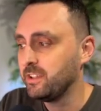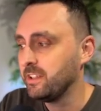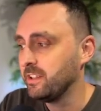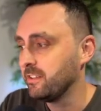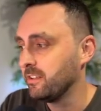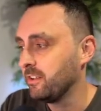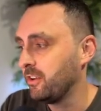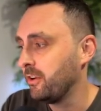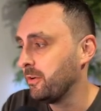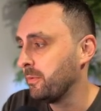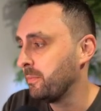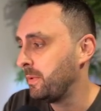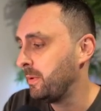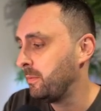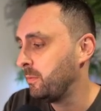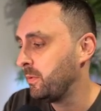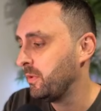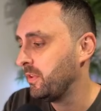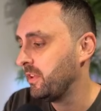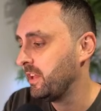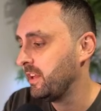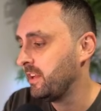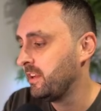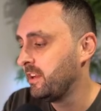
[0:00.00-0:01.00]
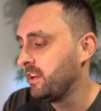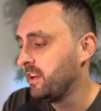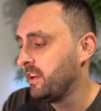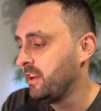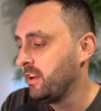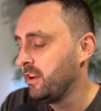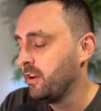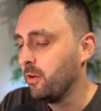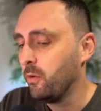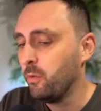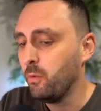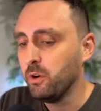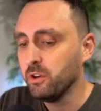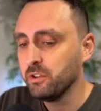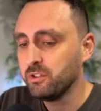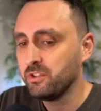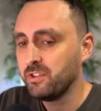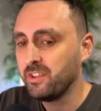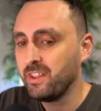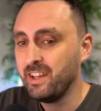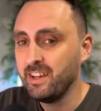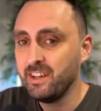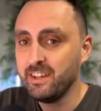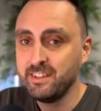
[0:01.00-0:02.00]
There's a lot of people that
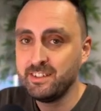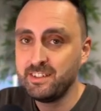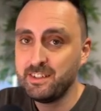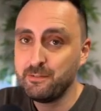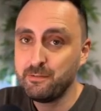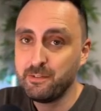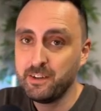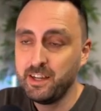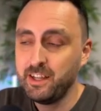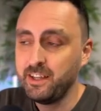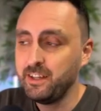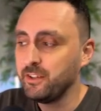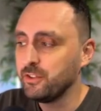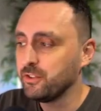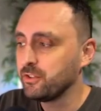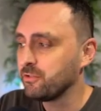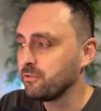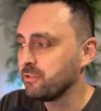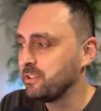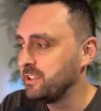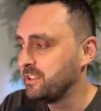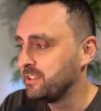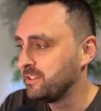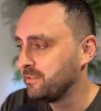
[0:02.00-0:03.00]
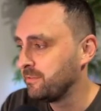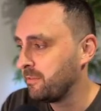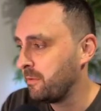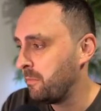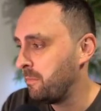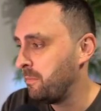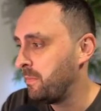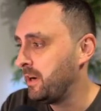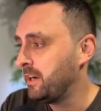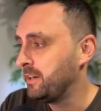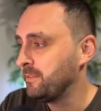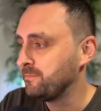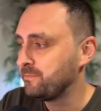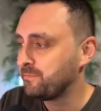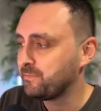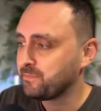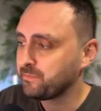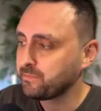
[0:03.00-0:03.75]
watch that are different industries, but